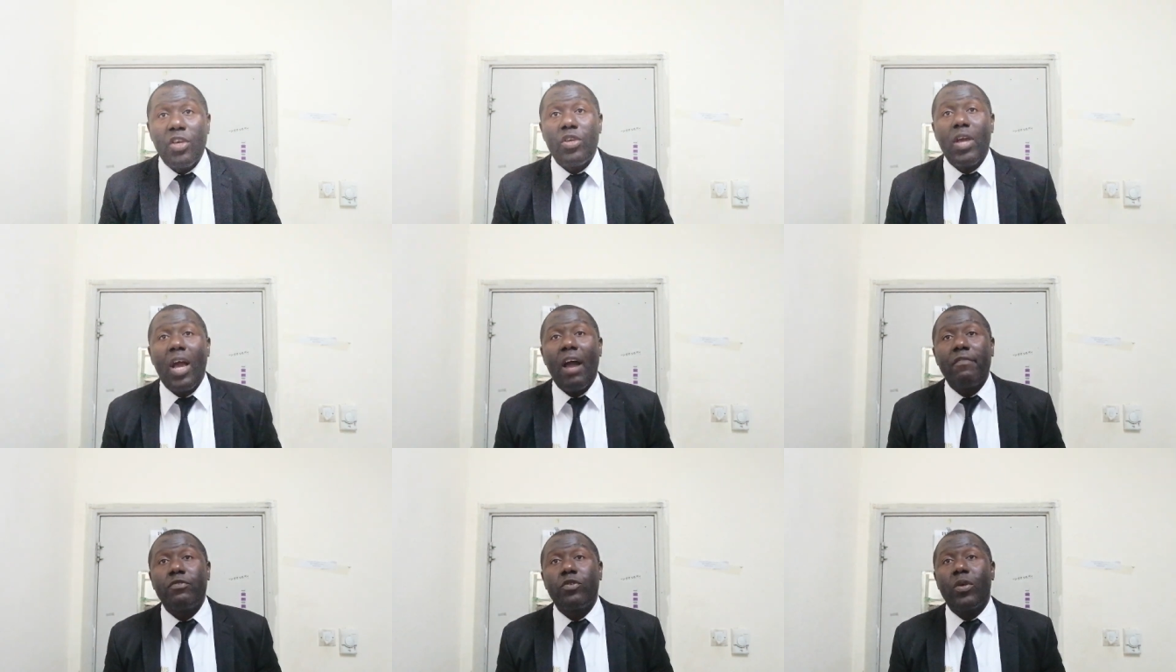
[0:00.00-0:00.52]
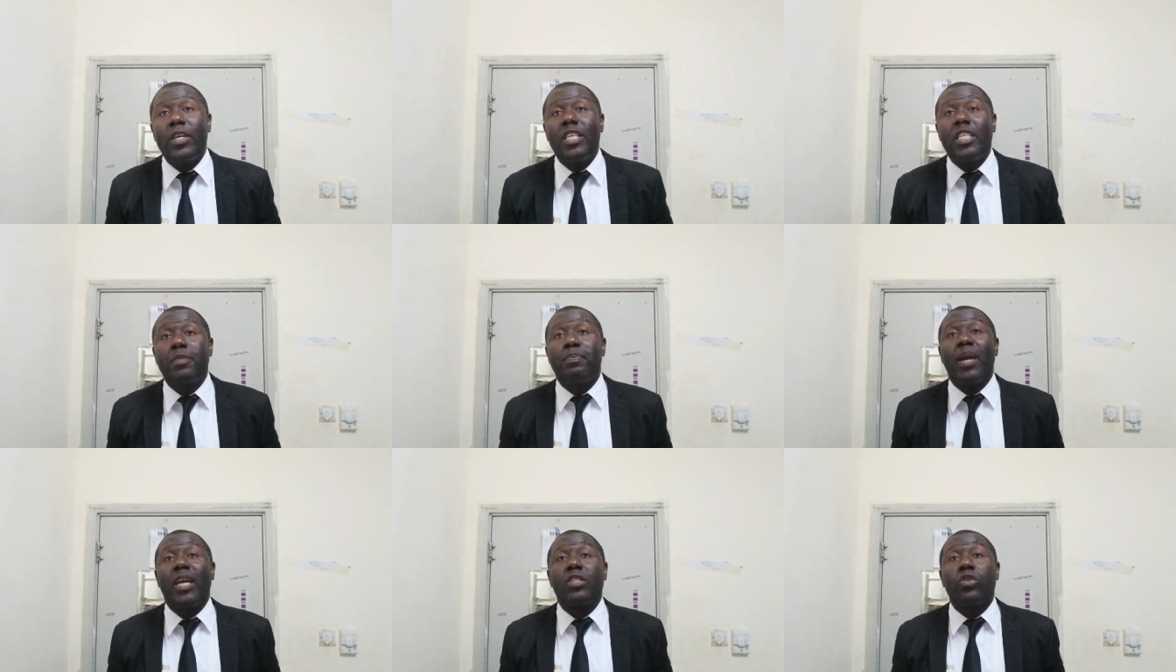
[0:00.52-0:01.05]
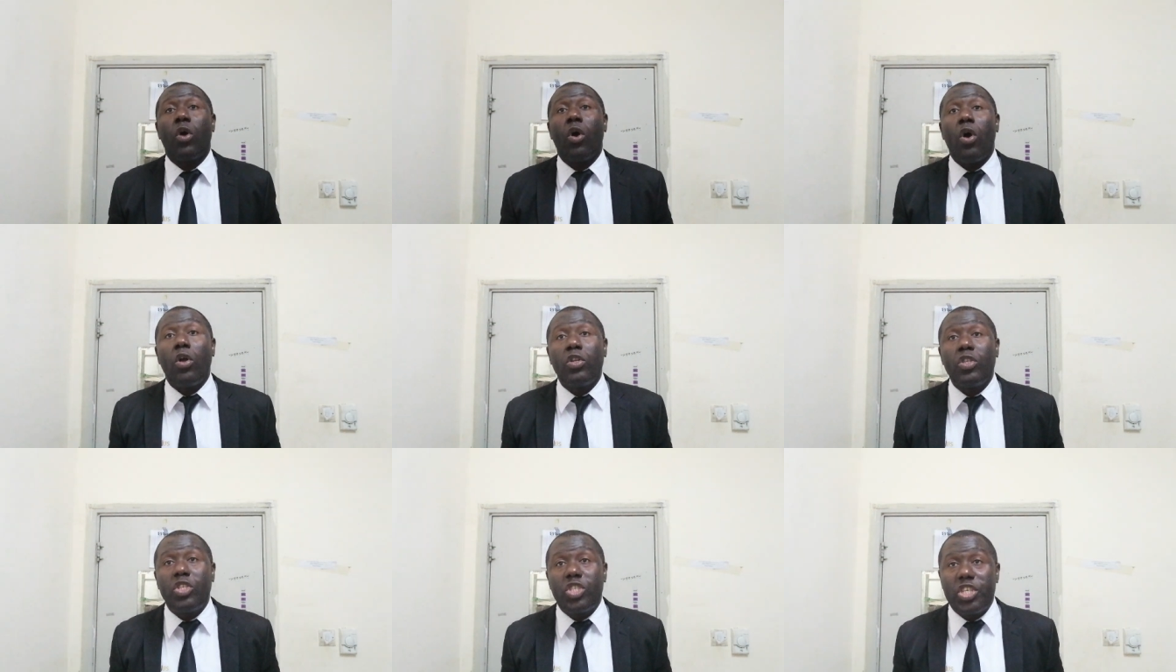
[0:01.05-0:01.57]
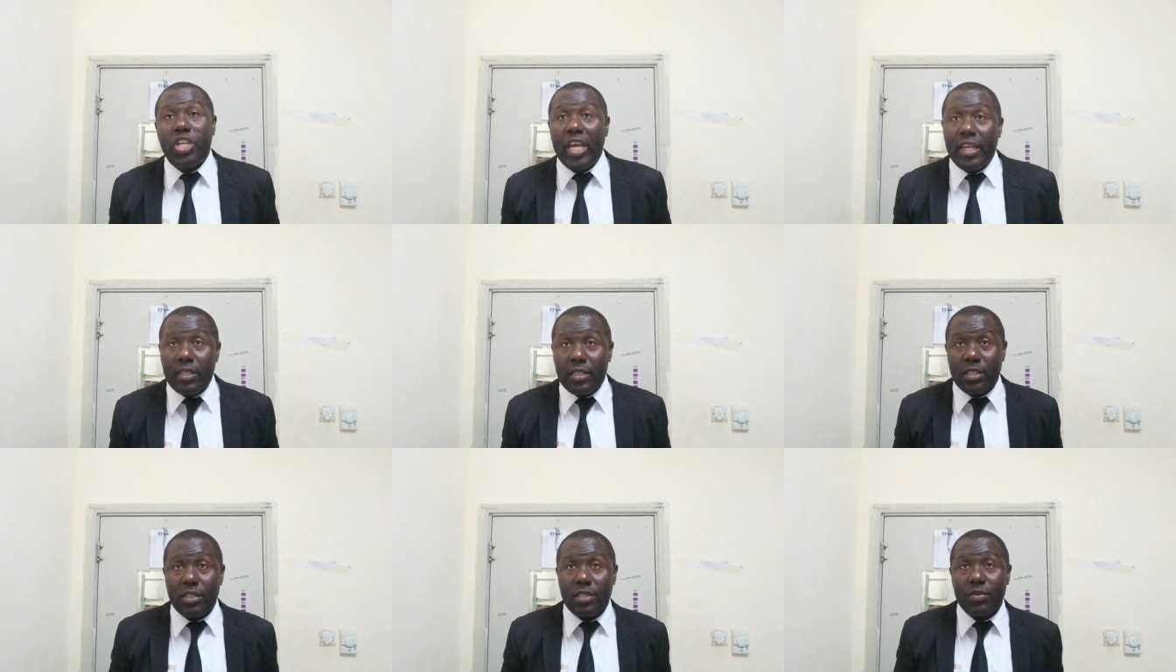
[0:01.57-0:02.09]
you have to inspect all
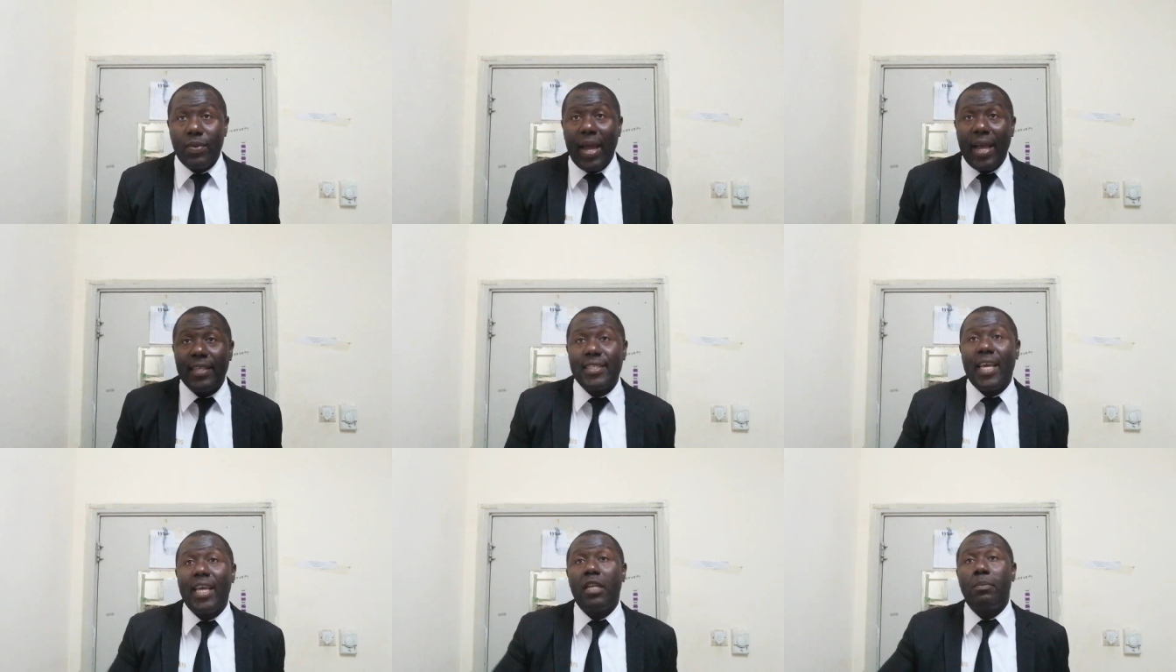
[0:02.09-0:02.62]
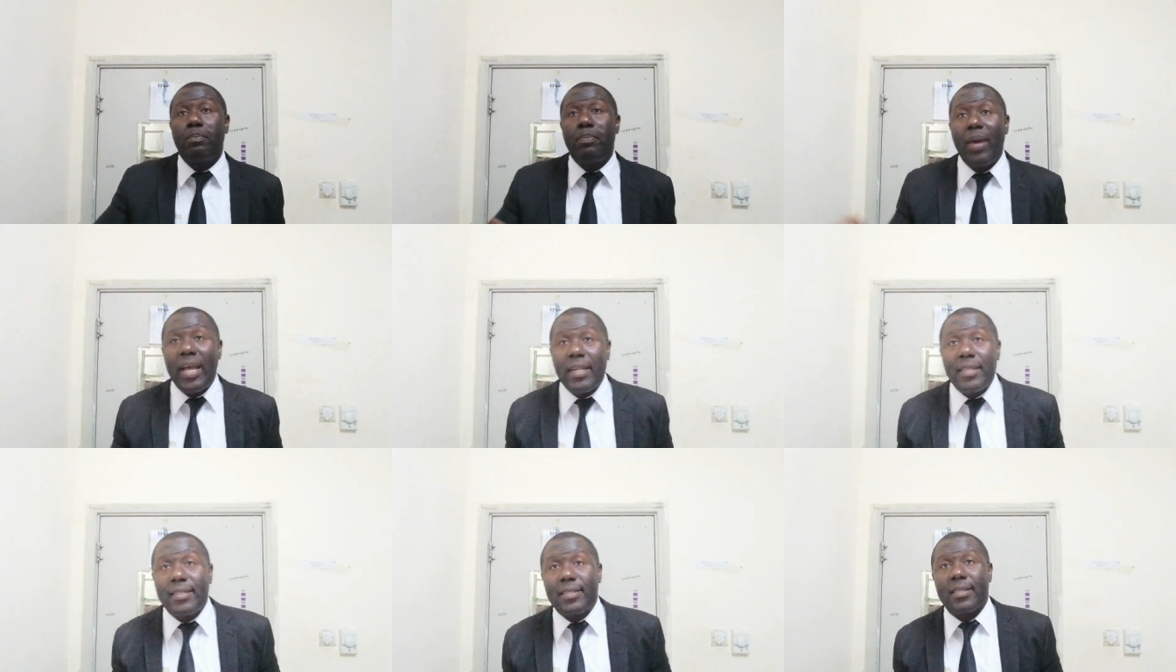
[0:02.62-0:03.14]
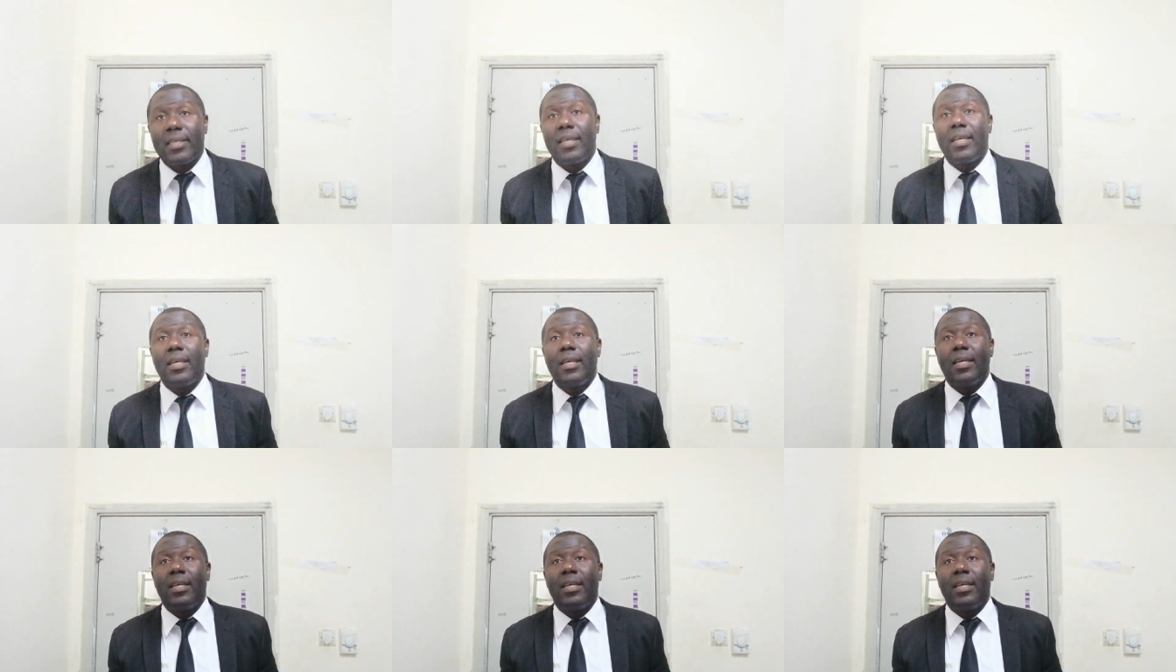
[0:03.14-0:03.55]
chains, right, and belts.